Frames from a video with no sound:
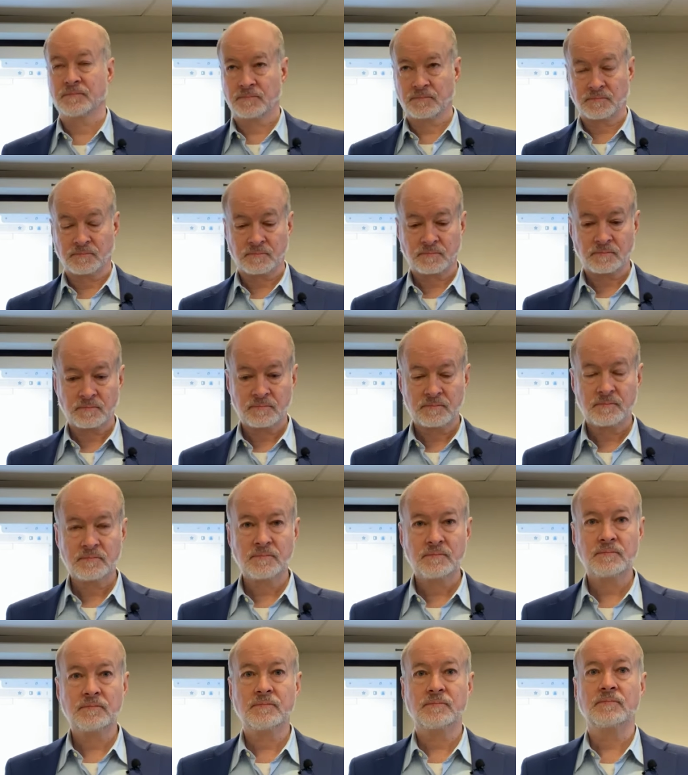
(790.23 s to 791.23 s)

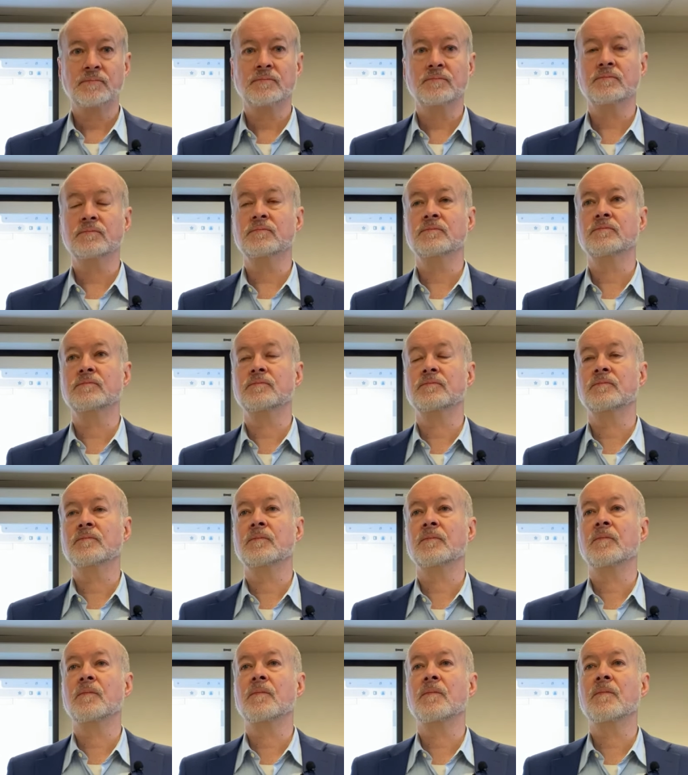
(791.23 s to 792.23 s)

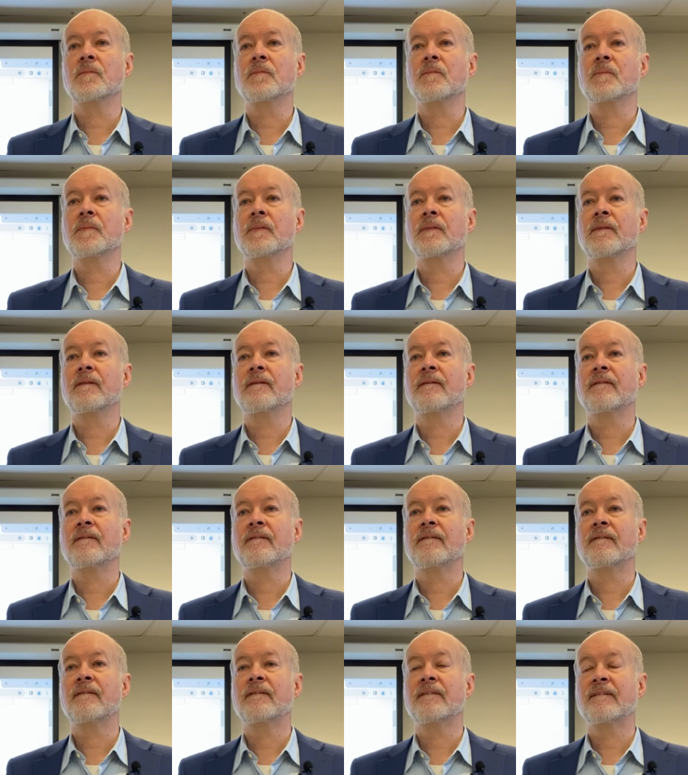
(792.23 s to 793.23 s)

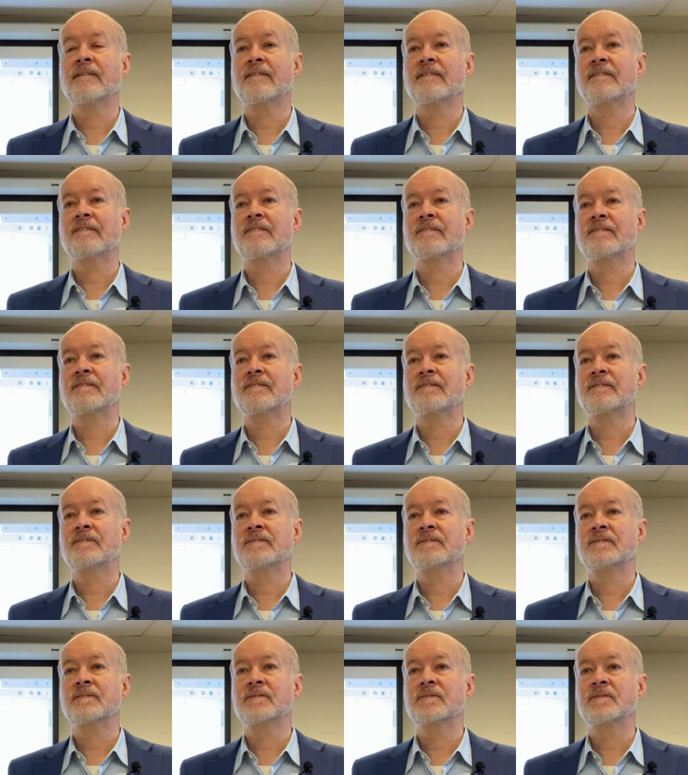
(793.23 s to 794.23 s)

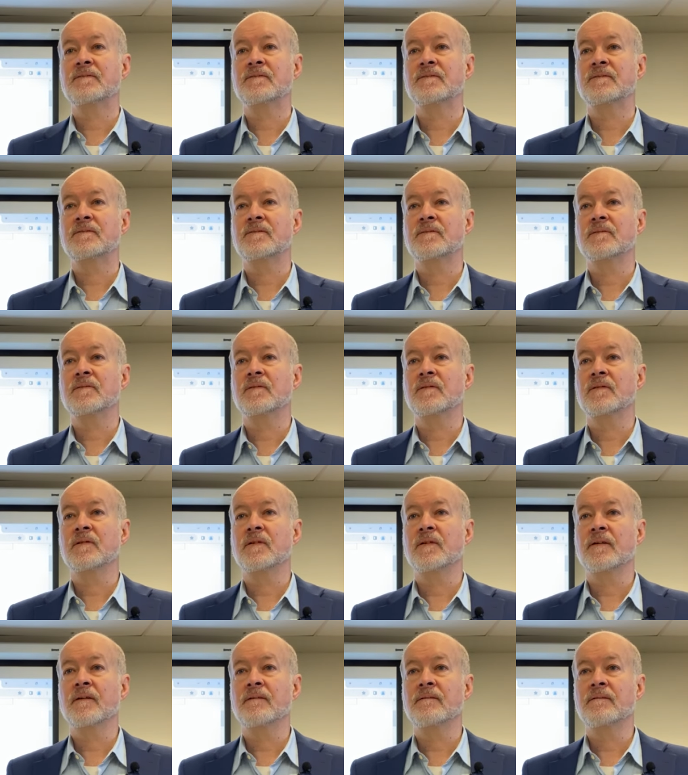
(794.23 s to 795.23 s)

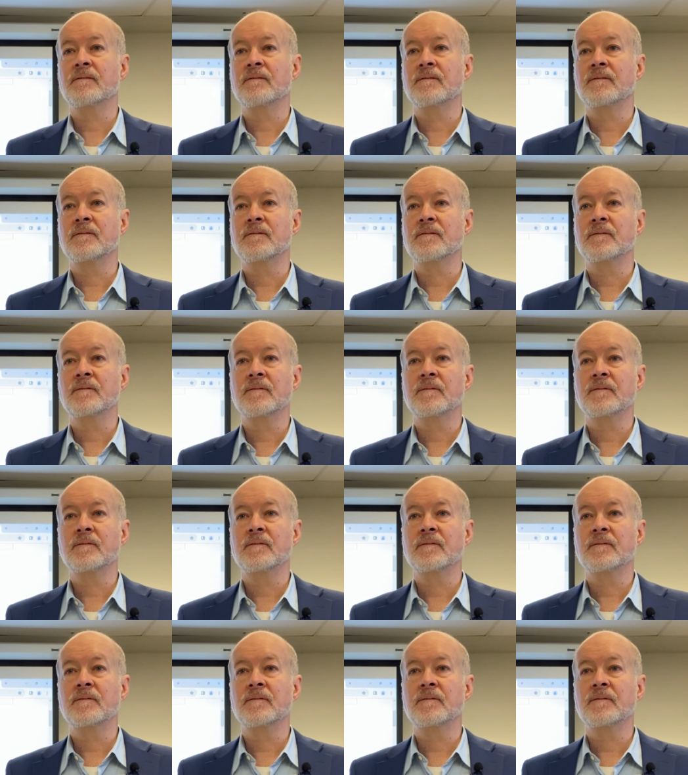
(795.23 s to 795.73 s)
Nothing is said.